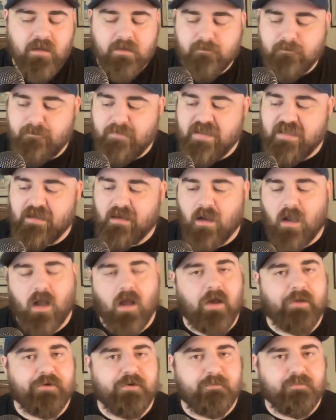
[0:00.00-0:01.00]
Being
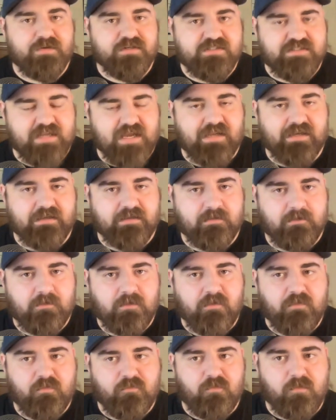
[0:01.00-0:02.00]
100%
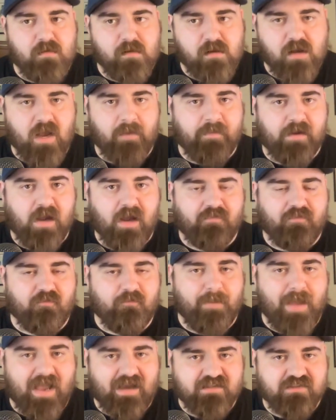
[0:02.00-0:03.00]
coming off of
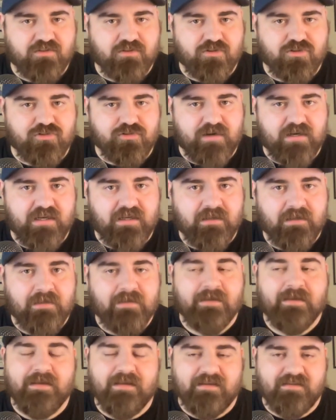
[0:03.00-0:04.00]
back surgery
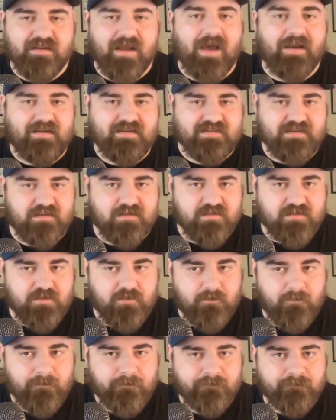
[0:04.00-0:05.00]
is not easy to
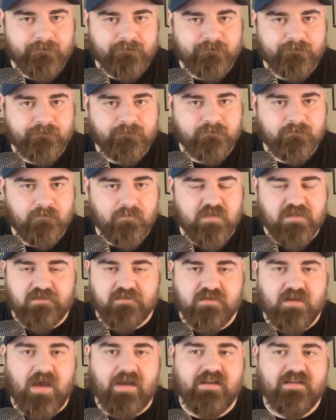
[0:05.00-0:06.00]
do. It is
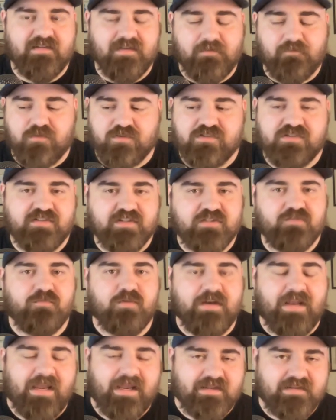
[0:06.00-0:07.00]
not easy for six
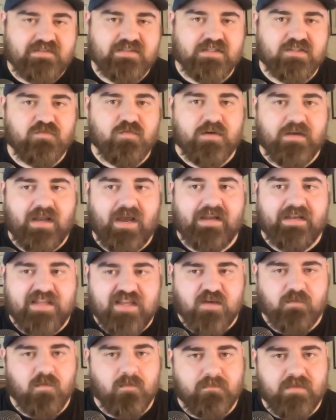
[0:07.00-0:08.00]
foot eight, six foot nine
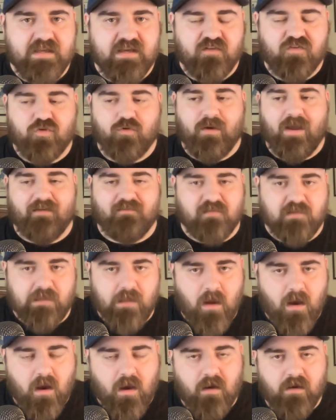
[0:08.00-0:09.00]
human beings who have
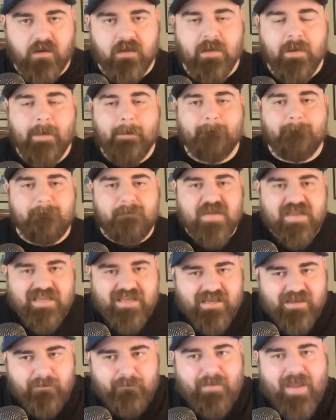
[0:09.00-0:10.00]
long,
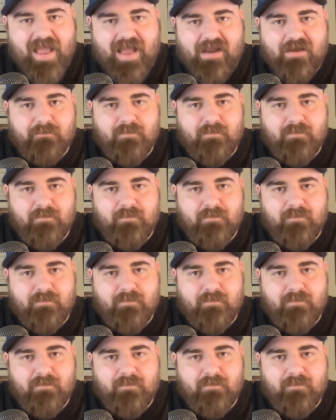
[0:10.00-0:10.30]
big back